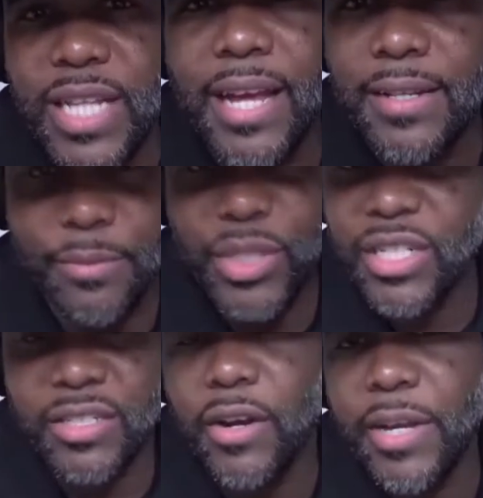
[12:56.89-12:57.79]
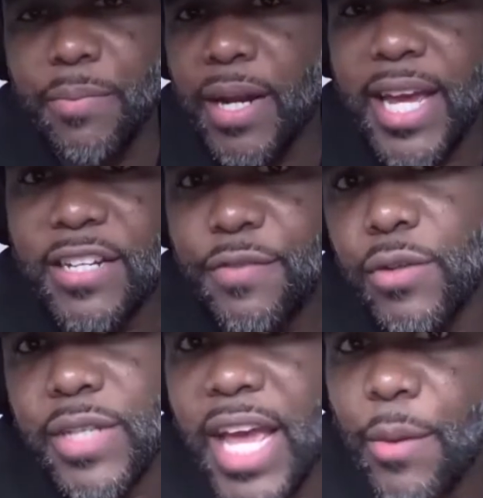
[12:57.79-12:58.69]
Not because we just saw he probably had his
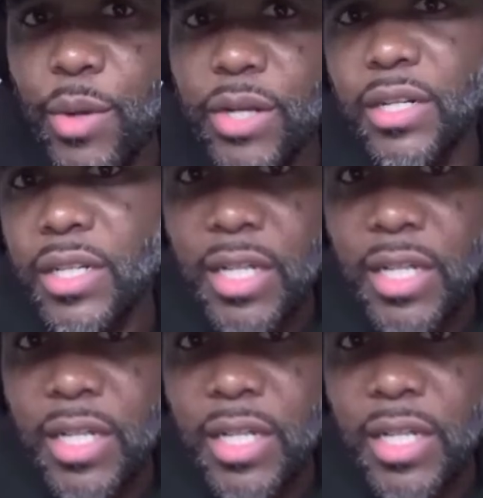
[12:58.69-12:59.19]
first game winner a